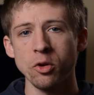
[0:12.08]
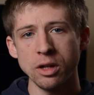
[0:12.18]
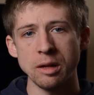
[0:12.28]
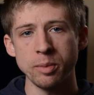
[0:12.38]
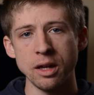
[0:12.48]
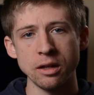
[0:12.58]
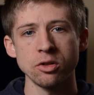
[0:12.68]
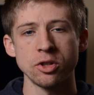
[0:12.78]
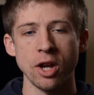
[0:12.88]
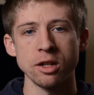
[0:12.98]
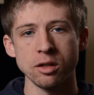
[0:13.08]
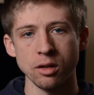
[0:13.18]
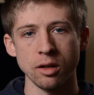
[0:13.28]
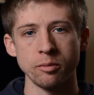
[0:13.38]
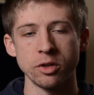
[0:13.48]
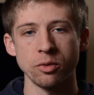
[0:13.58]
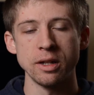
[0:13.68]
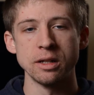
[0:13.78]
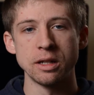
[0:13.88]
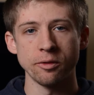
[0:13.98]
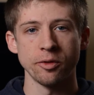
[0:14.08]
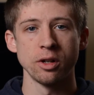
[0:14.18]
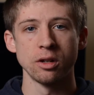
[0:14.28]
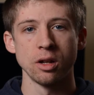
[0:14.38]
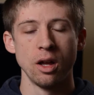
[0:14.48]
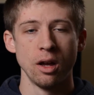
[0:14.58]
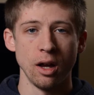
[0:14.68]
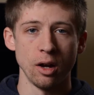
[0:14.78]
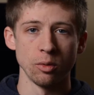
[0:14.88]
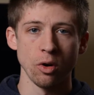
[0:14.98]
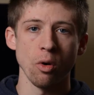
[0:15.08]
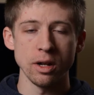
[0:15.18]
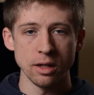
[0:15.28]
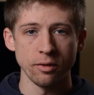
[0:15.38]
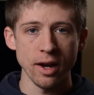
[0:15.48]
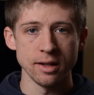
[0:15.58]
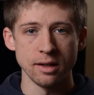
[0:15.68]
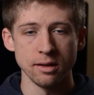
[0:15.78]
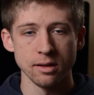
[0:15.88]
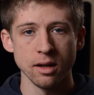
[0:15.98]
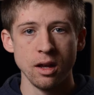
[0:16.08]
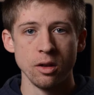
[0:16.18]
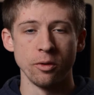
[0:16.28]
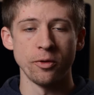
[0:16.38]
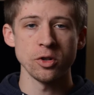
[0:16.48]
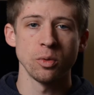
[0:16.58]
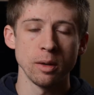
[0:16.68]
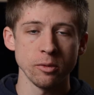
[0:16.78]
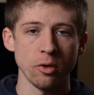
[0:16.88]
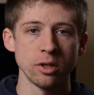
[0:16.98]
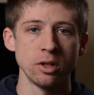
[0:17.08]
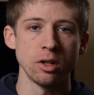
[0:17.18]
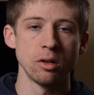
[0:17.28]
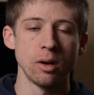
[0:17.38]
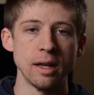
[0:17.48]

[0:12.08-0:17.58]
going to be interchanging in between different recording devices. The first one I'm going to do